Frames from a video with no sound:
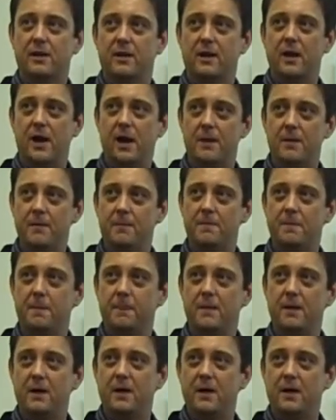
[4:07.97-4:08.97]
Yeah?
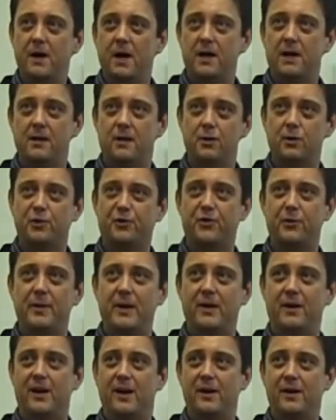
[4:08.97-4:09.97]
And it looks
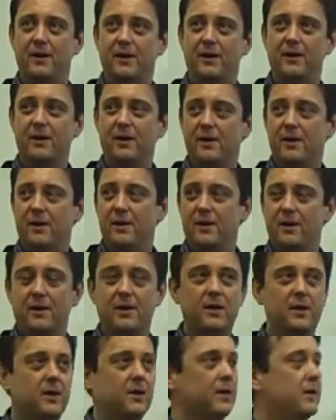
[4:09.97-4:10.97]
familiar.
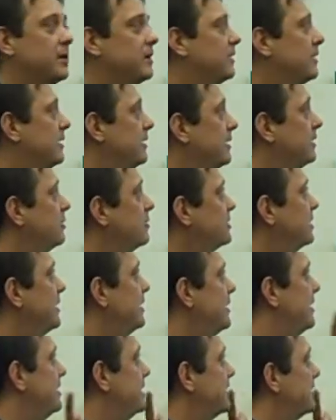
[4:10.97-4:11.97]
It looks like
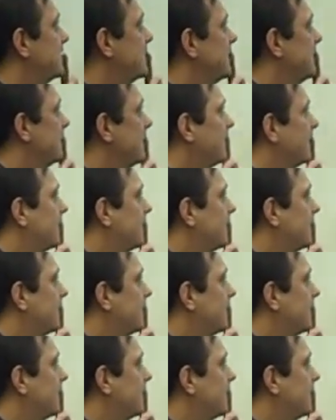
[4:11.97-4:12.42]
this.